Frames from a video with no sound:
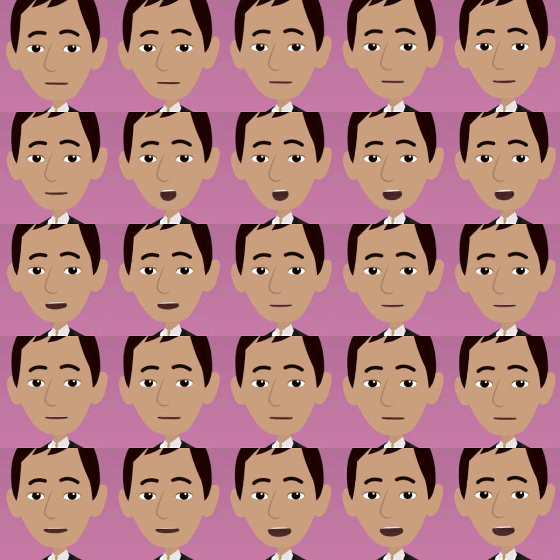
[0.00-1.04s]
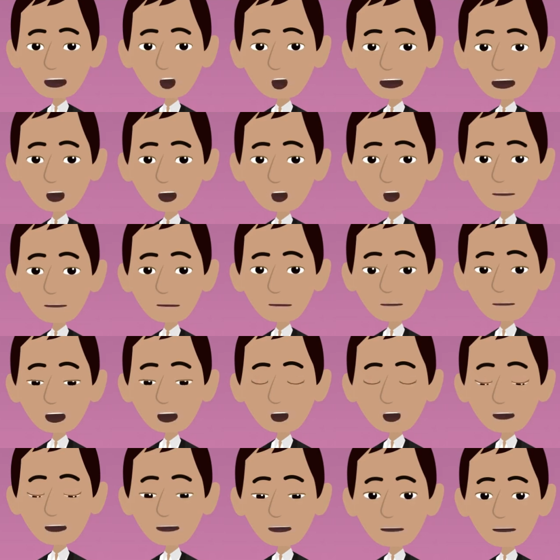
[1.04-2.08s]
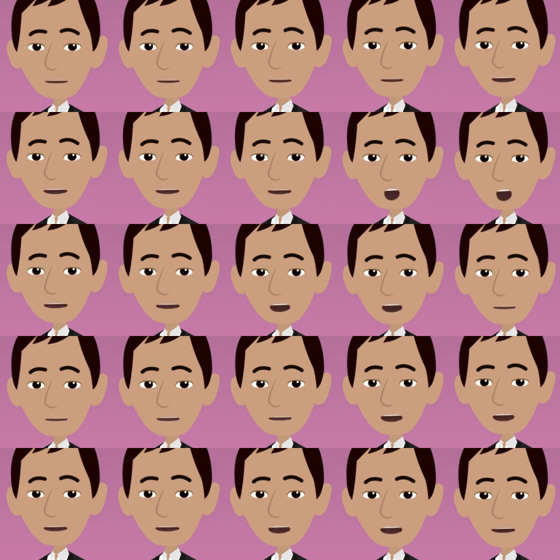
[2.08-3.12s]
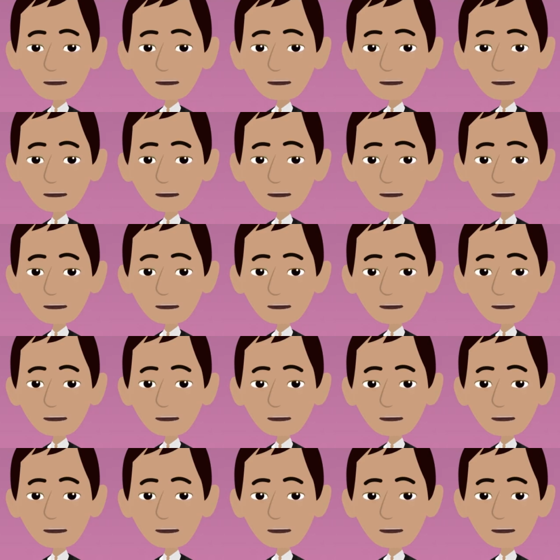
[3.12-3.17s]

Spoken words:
For though we are expanded, and though we choose in